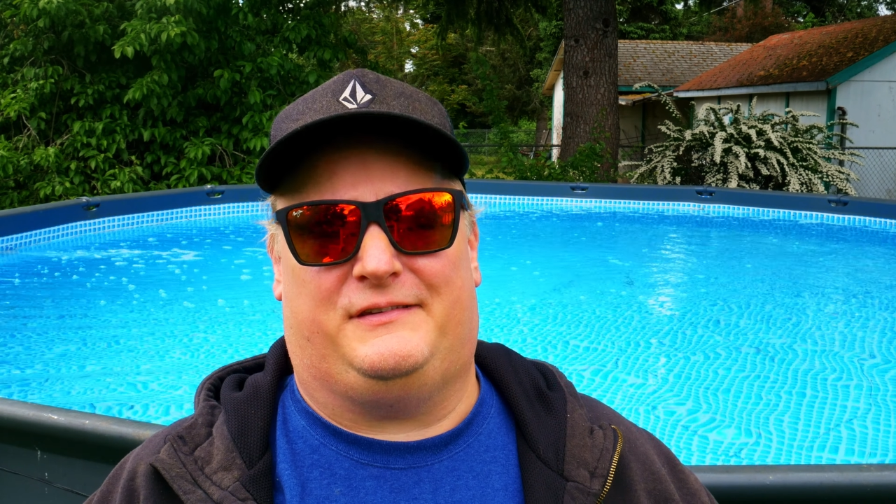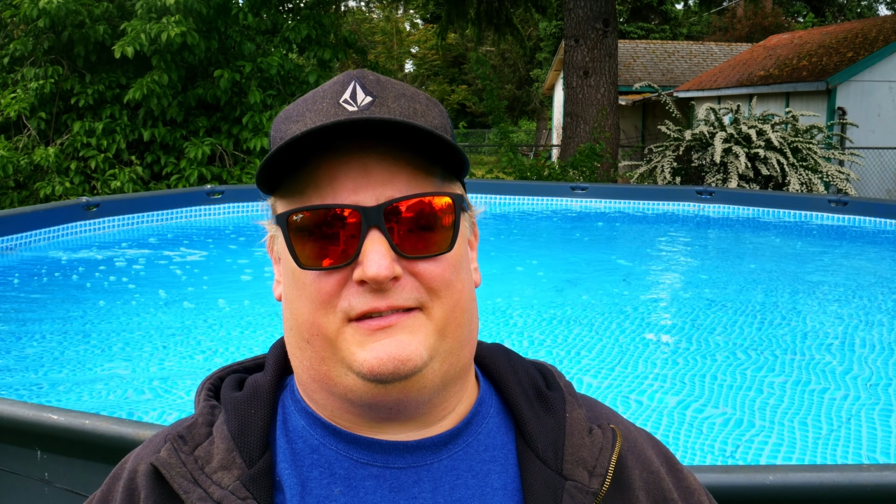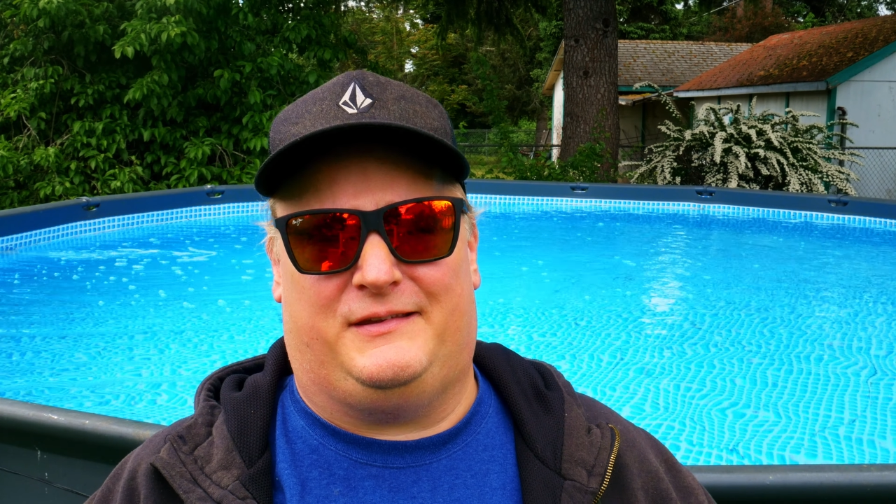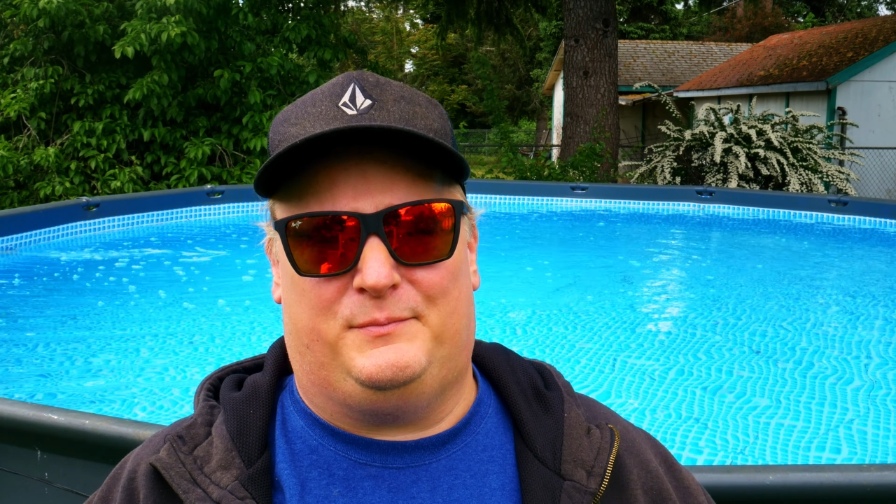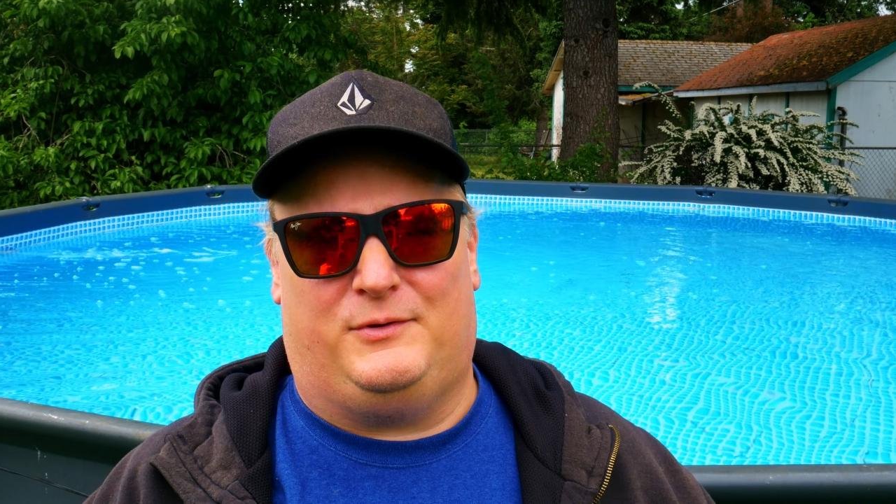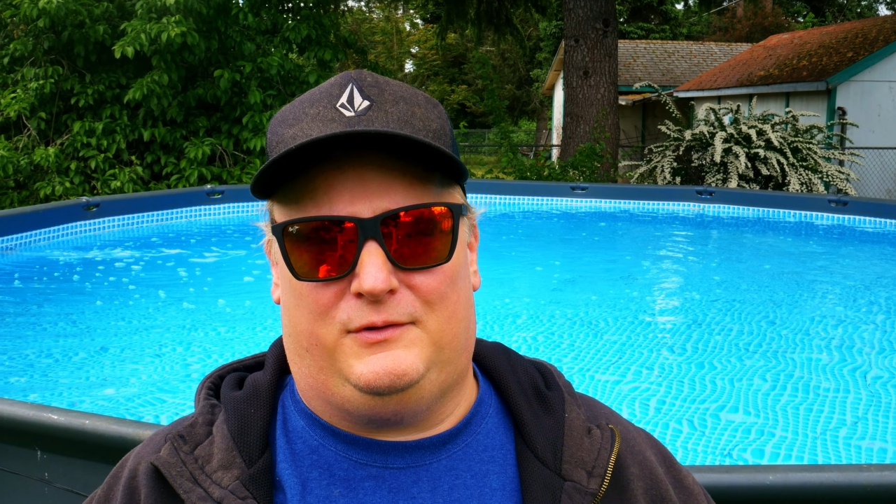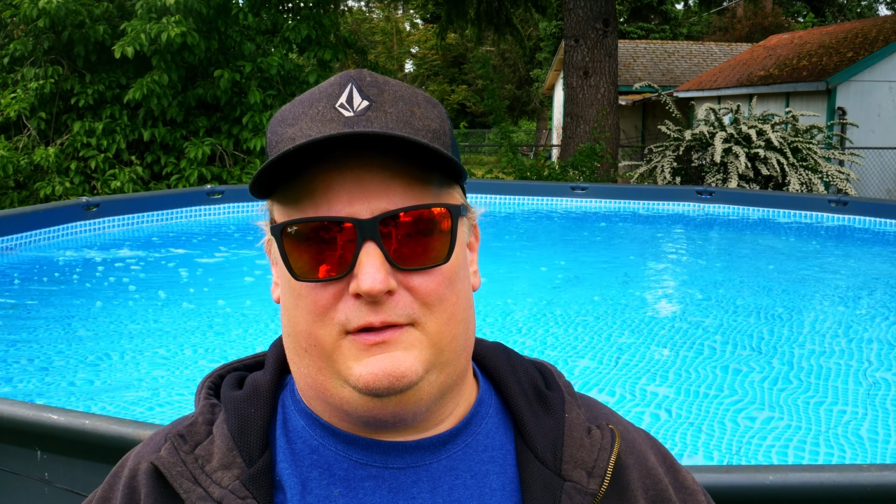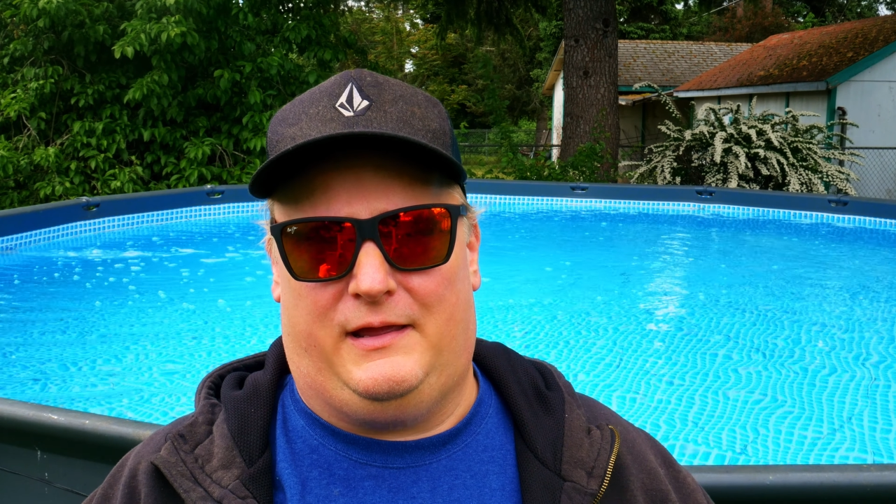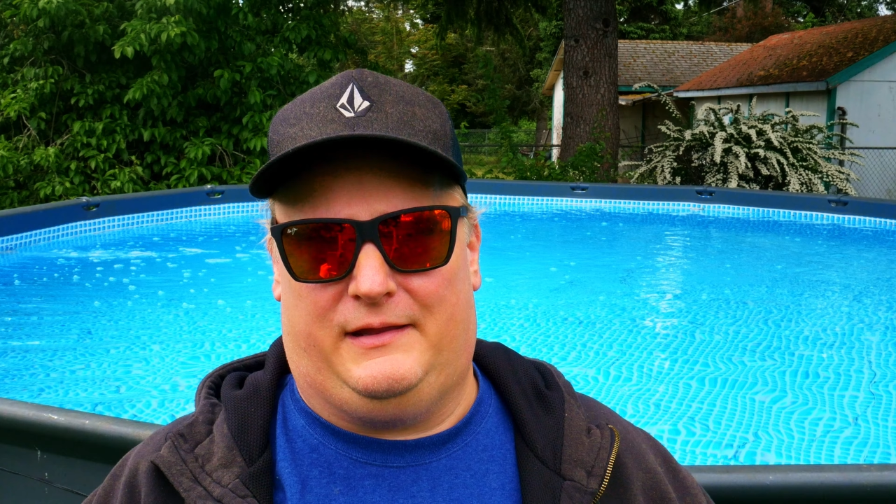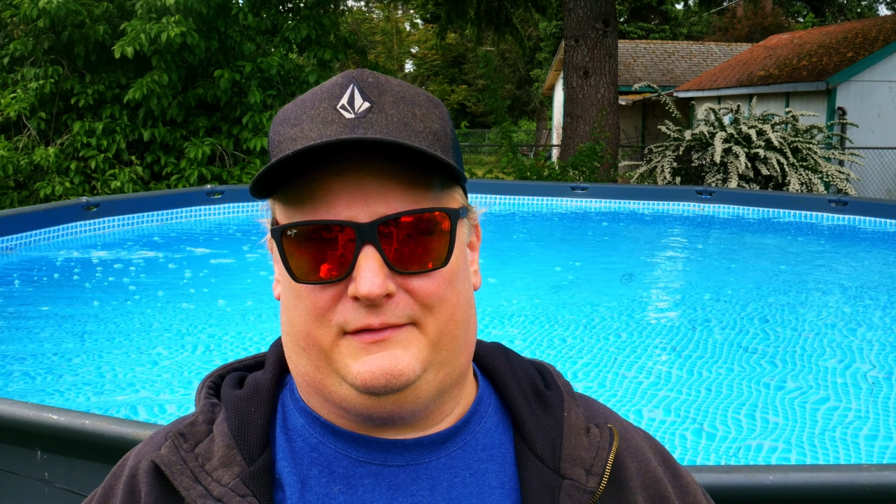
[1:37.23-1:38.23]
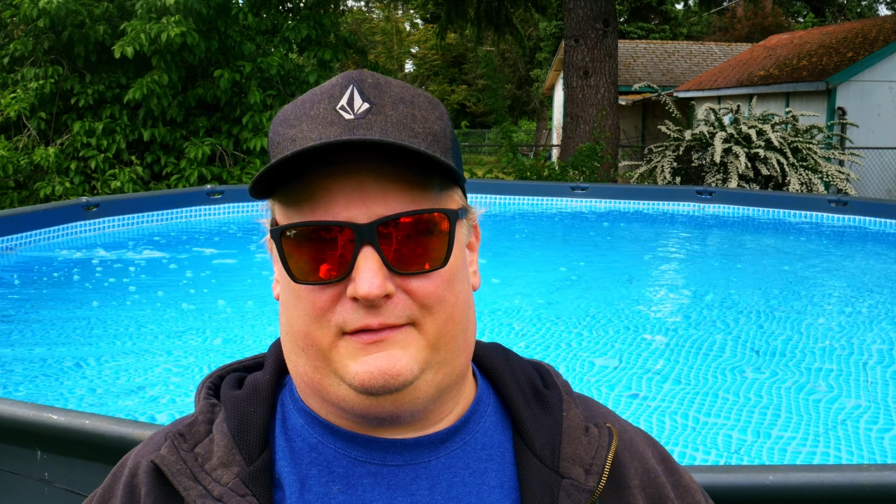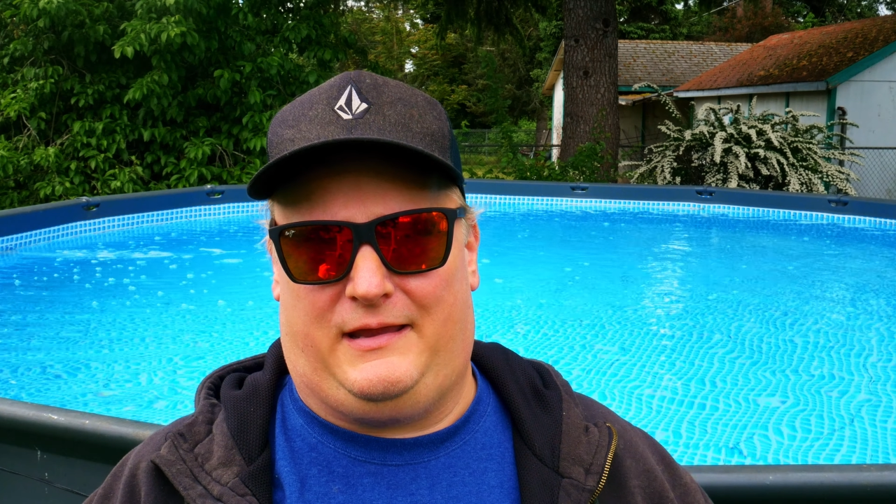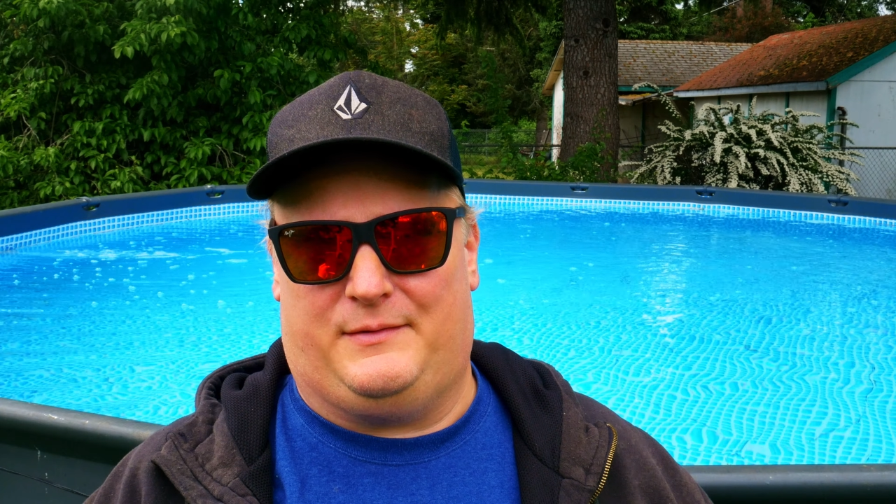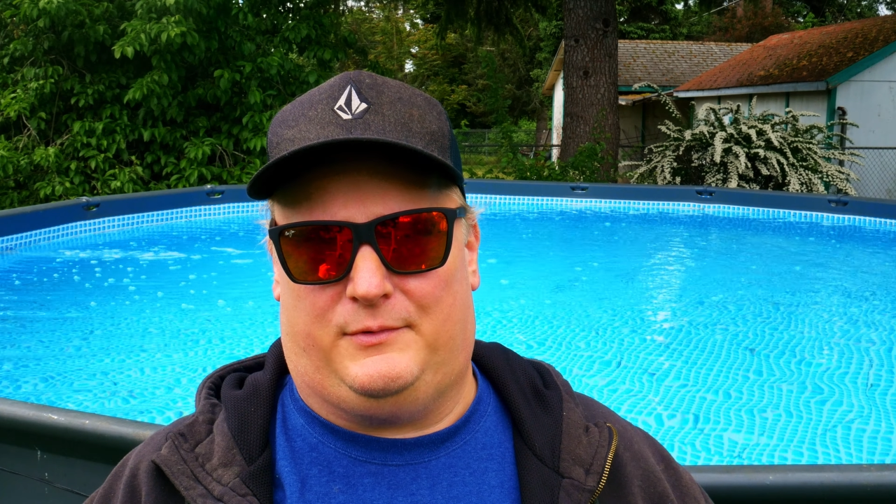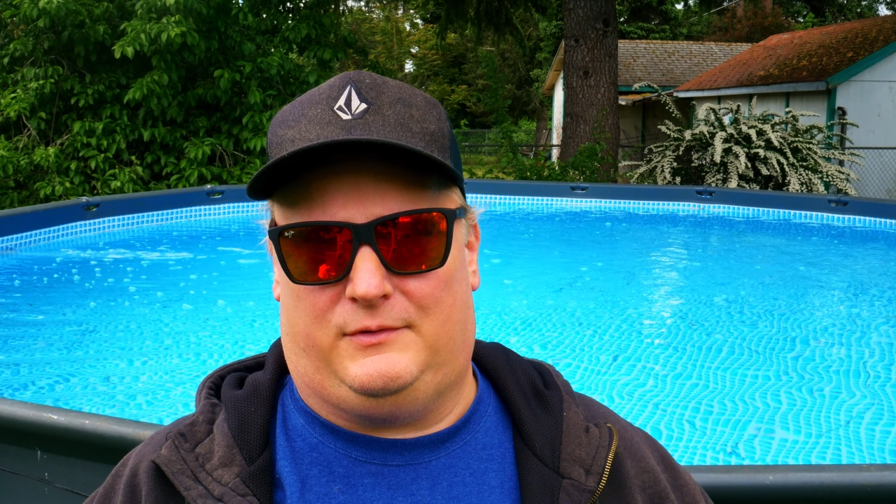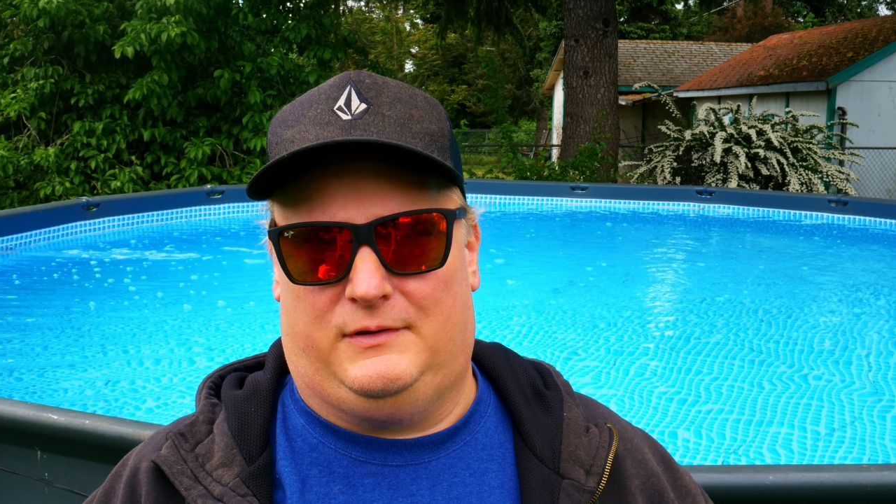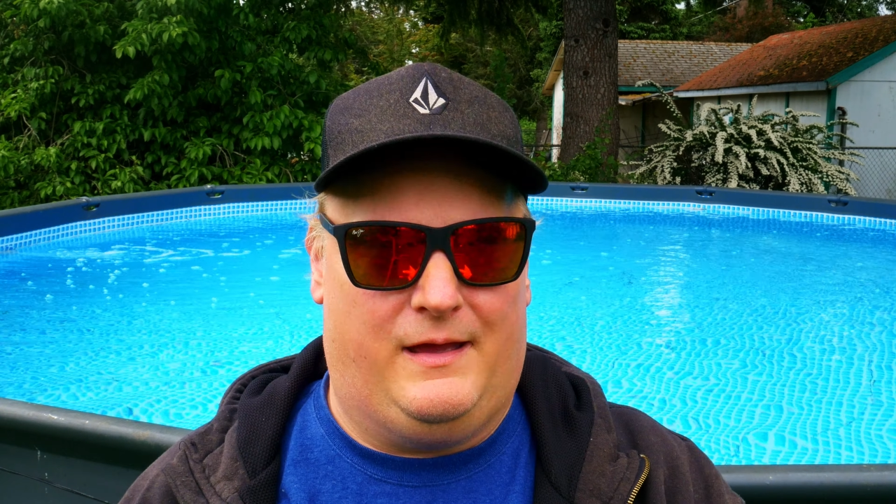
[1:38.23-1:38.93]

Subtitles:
simple and stable.